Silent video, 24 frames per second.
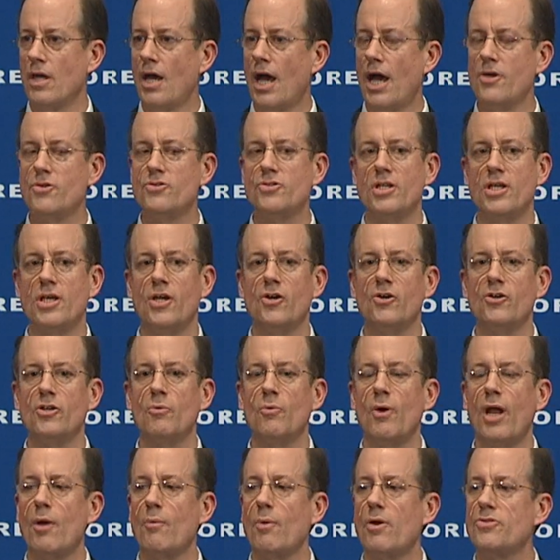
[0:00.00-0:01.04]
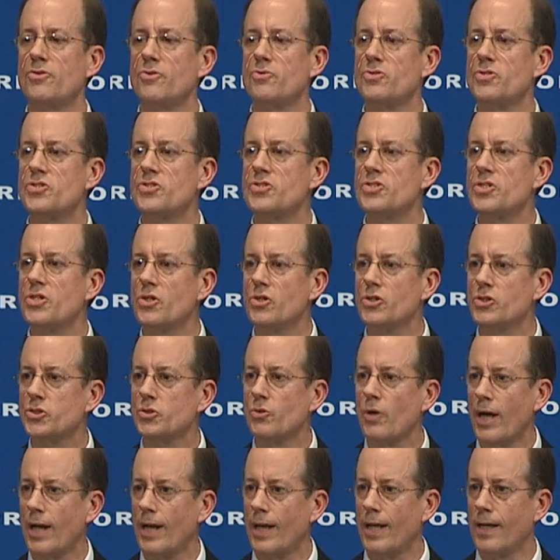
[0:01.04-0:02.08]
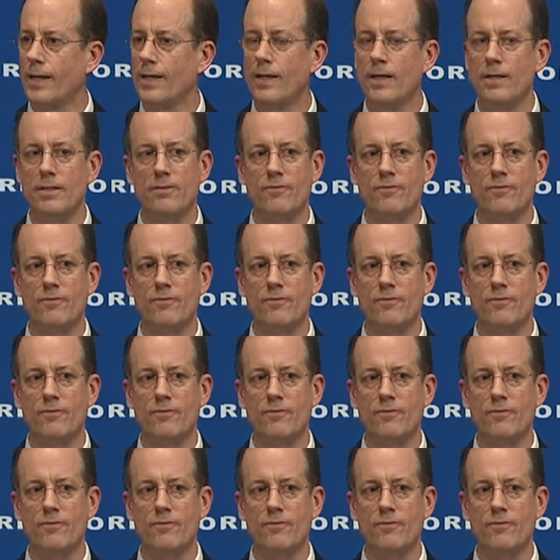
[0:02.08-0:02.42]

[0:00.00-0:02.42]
I used to hear them when I went through SERE training.